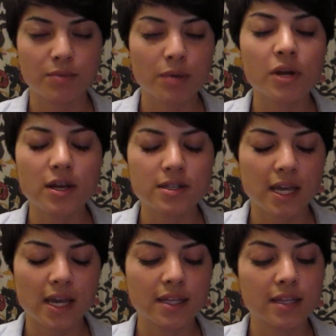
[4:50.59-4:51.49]
I'm not
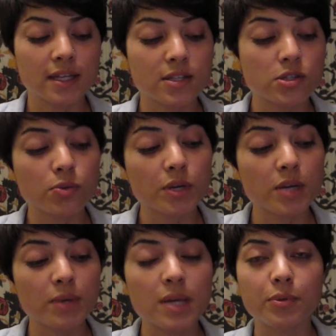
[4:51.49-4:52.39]
saying that these three
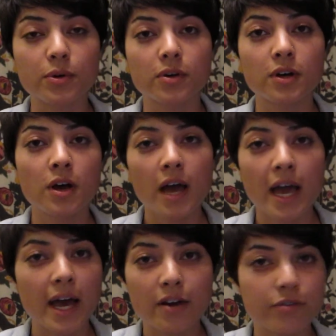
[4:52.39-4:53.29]
people
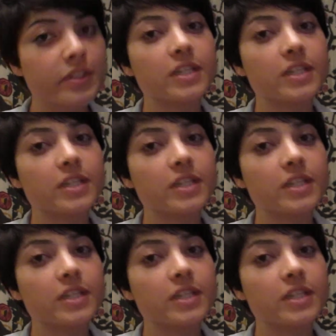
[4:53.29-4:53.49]
have the,